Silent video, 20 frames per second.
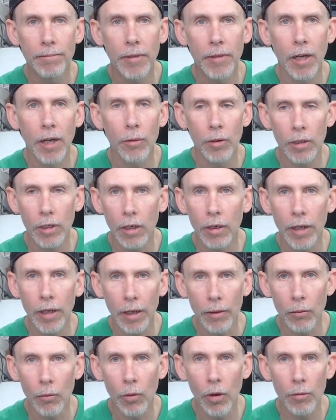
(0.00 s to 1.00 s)
not working.
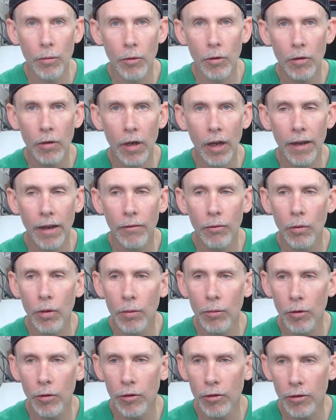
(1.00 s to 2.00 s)
Okay, one more. I have
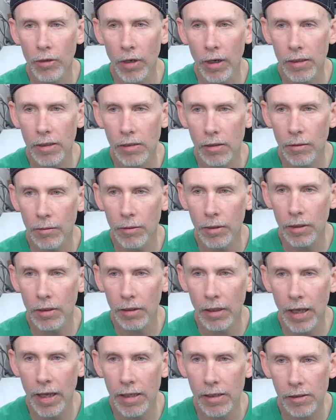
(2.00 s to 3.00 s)
one more try. So I'm
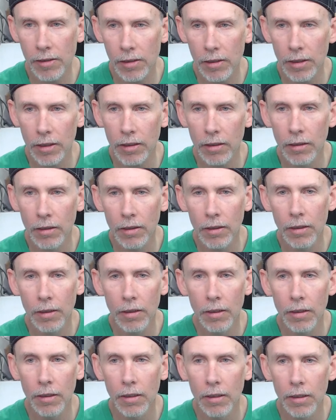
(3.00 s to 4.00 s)
gonna cancel it.
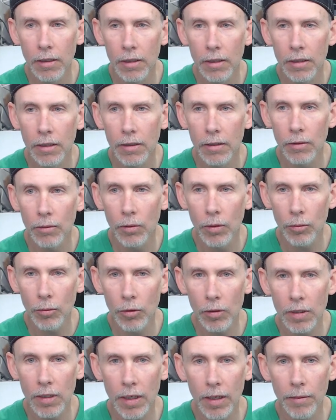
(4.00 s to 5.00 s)

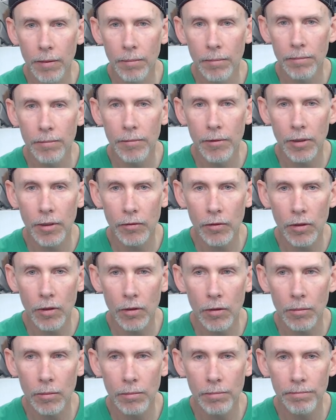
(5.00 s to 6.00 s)
One more time.
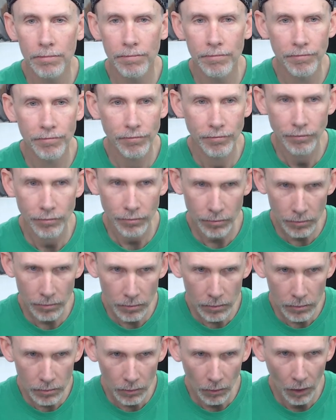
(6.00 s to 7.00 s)
Confirm.
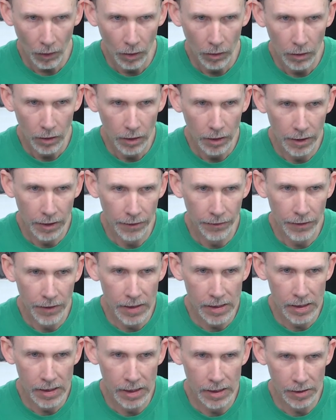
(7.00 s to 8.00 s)
If
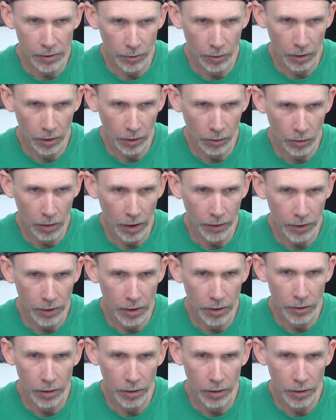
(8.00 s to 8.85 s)
this doesn't work, we'll have to